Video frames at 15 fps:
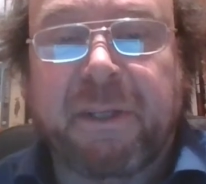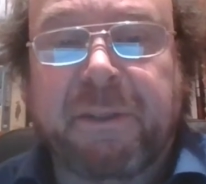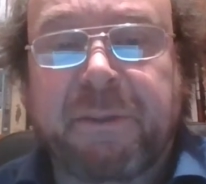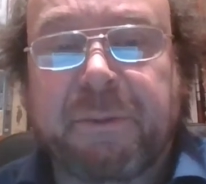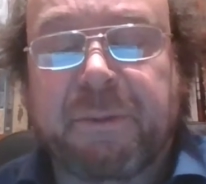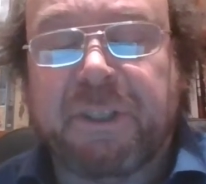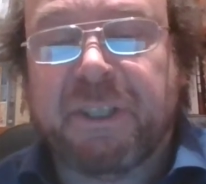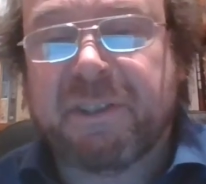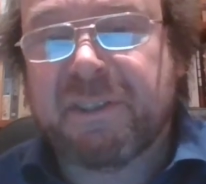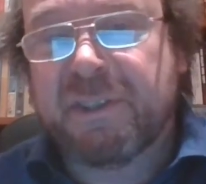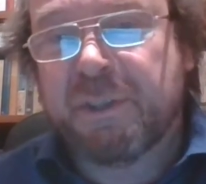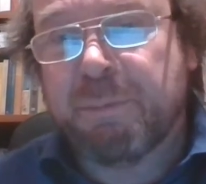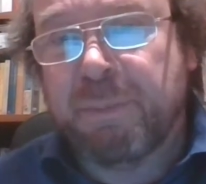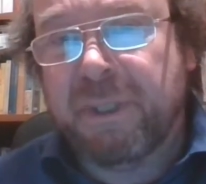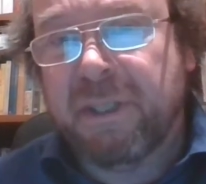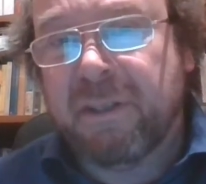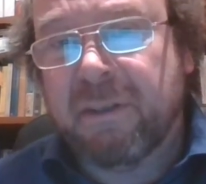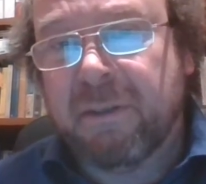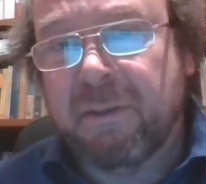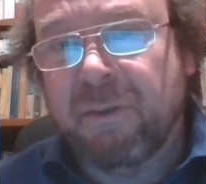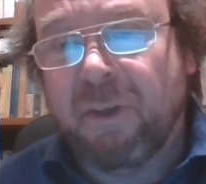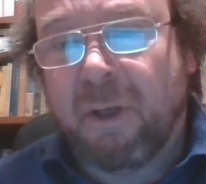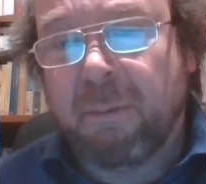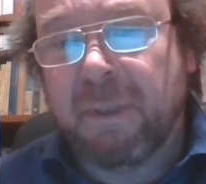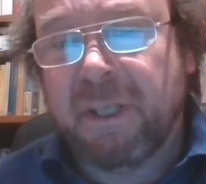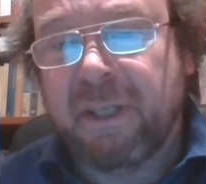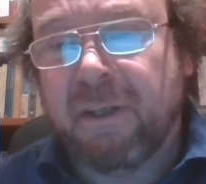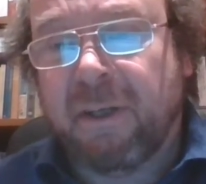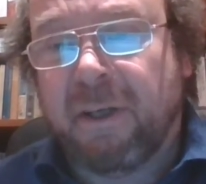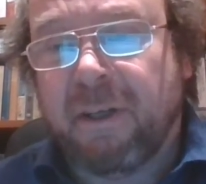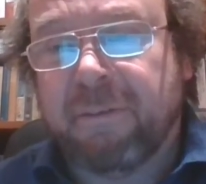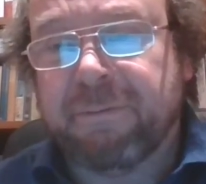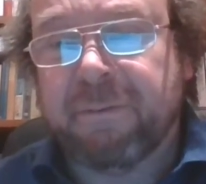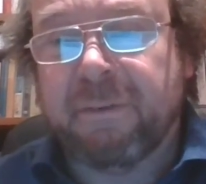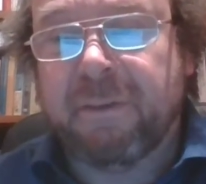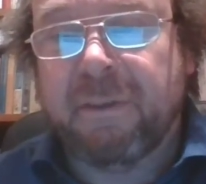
you just speak normally of